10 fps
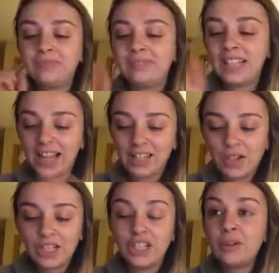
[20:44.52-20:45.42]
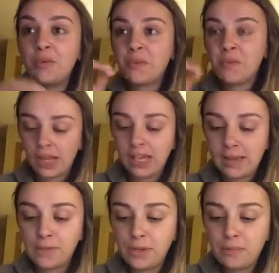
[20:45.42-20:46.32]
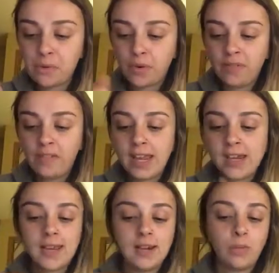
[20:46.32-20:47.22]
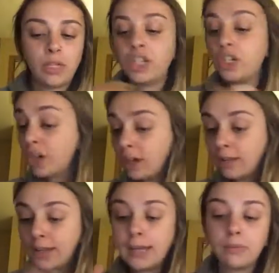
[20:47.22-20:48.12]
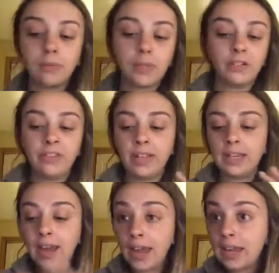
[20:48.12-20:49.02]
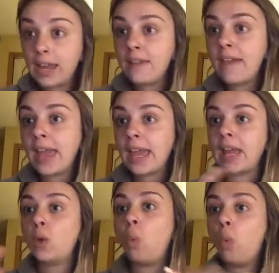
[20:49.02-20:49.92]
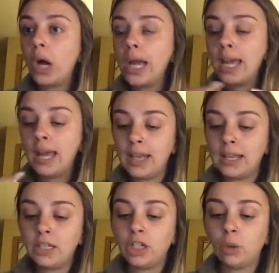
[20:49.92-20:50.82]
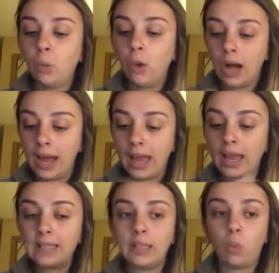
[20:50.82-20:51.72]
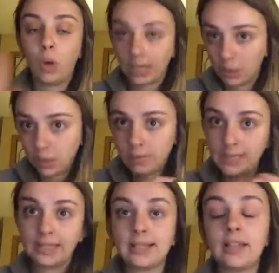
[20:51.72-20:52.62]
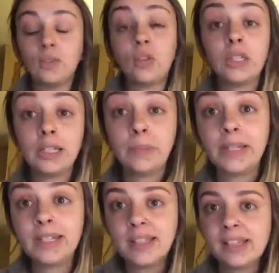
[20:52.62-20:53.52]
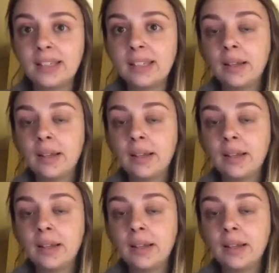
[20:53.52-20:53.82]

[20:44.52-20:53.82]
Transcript: Next question. What keeps you motivated when you're struggling, when you're feeling negative, and what is your why, as in why do you want to be successful in this business?